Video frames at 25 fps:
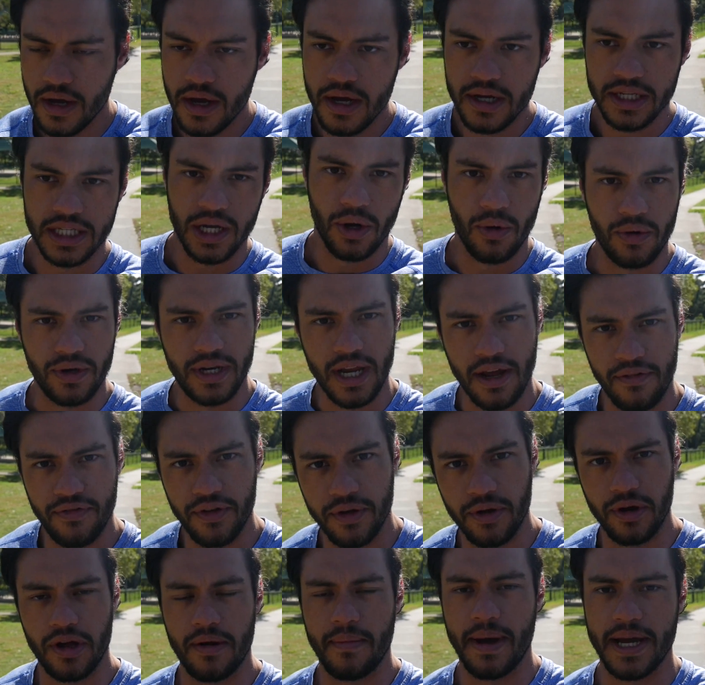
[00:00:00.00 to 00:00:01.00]
So we're
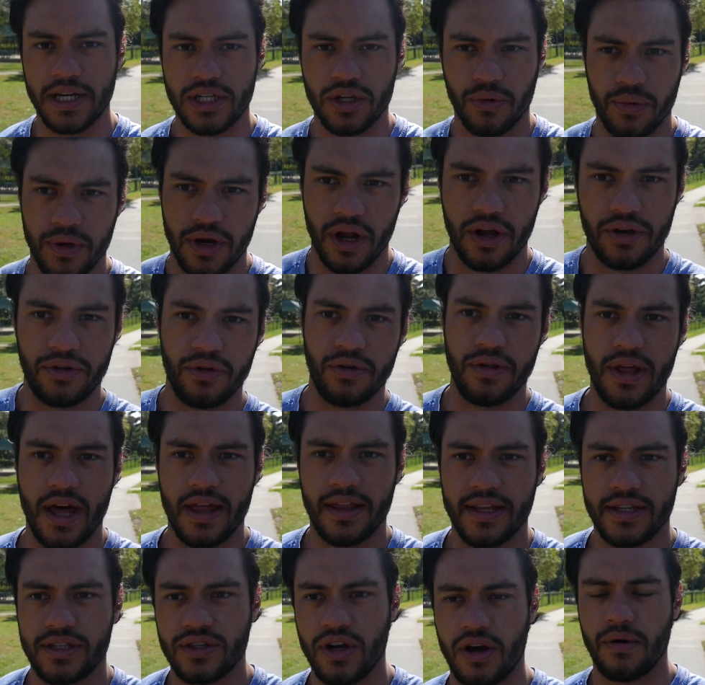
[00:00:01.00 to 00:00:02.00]
definitely going to make sure we don't do
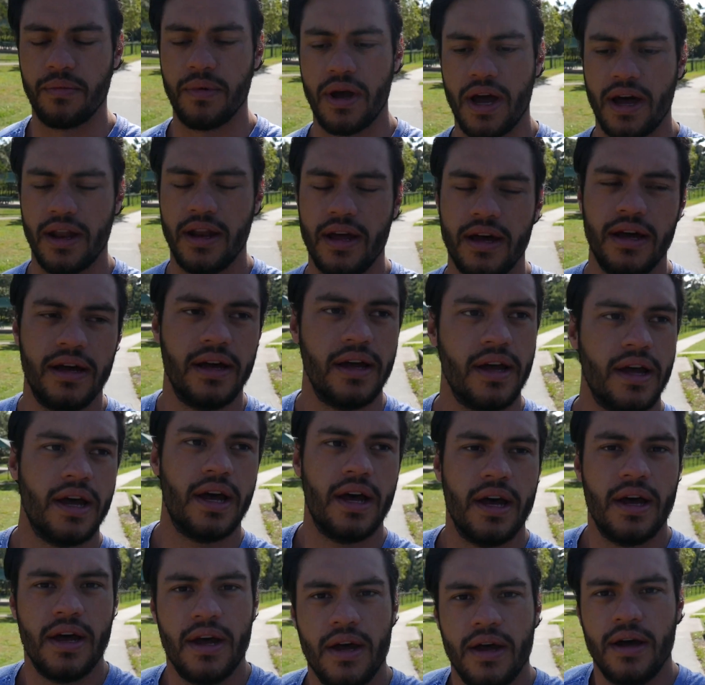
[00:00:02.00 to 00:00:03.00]
that this time around.
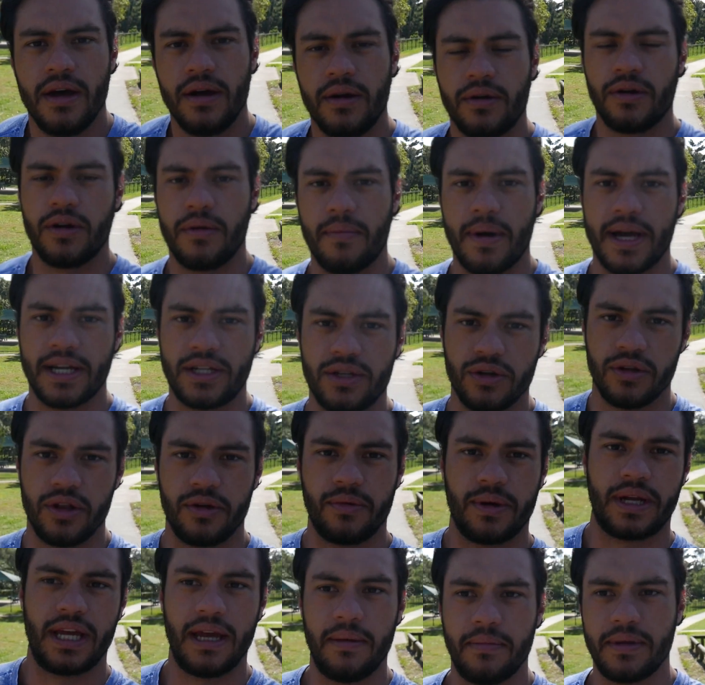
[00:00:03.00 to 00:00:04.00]
We're going to make sure
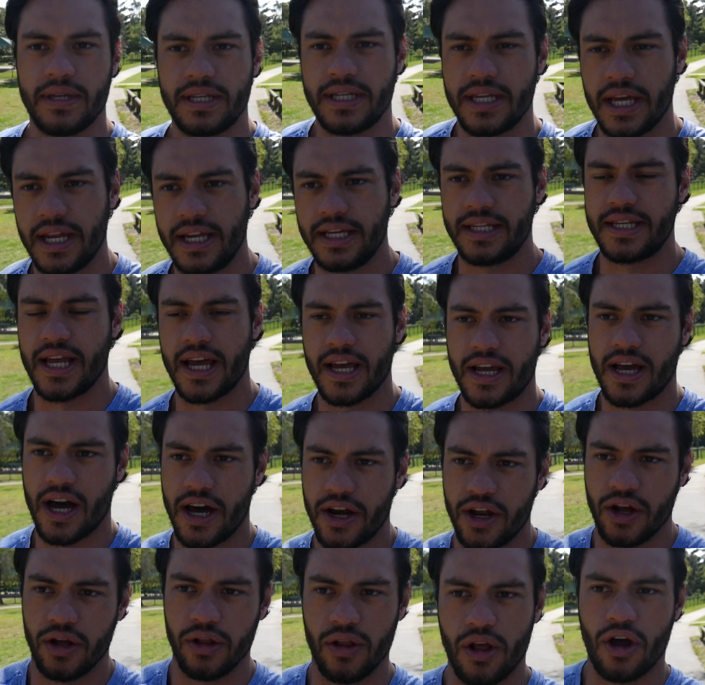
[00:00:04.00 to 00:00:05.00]
that we keep the steady state
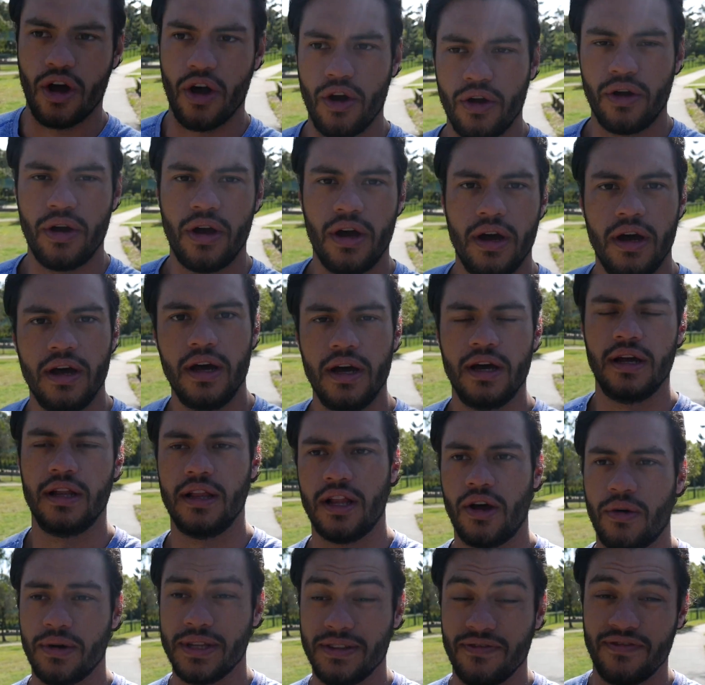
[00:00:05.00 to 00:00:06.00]
cardio low,
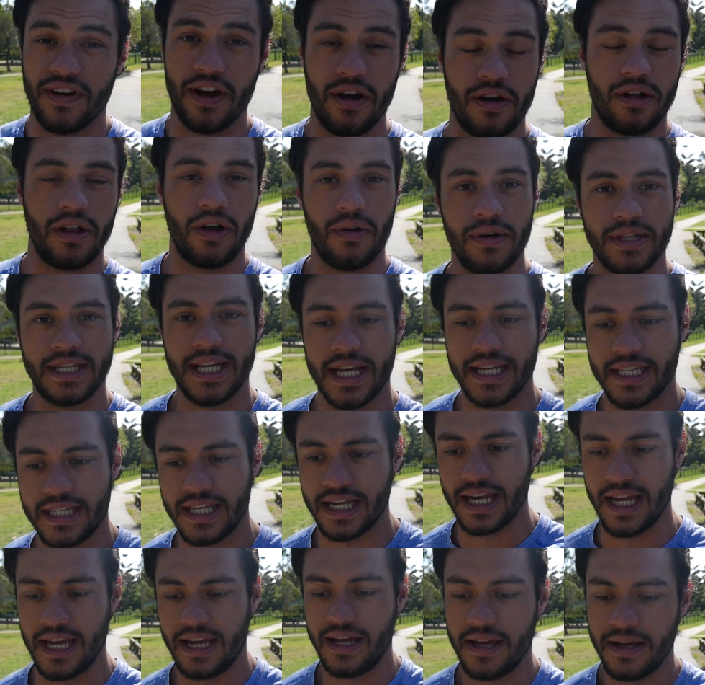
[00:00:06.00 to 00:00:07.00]
very low
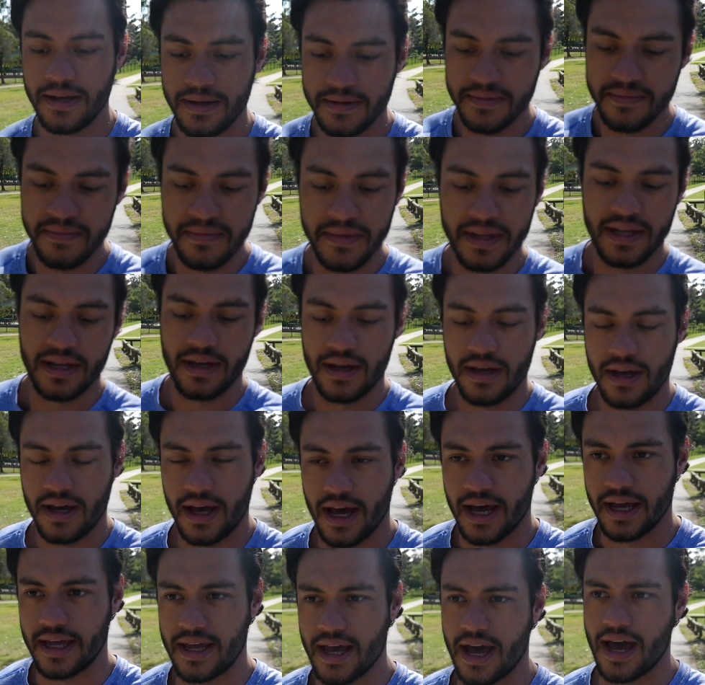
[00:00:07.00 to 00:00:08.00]
intensity,
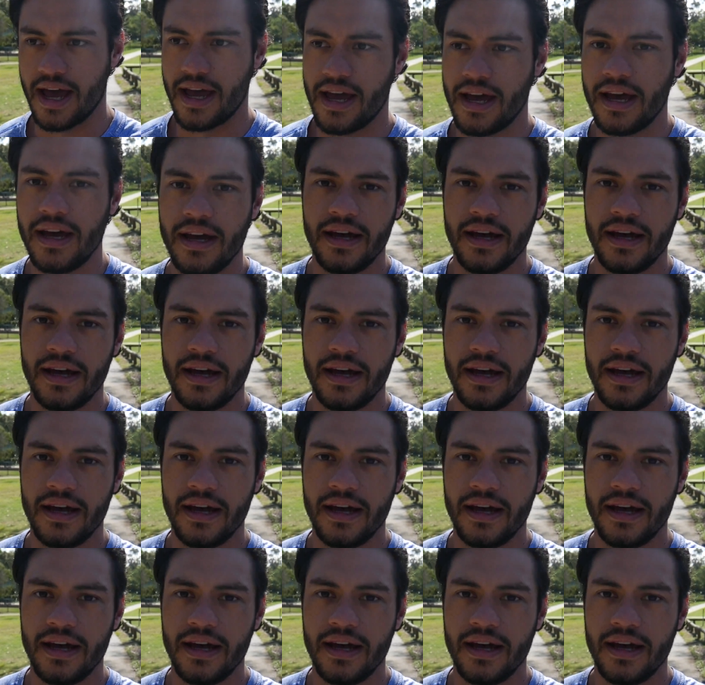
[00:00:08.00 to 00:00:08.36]
okay,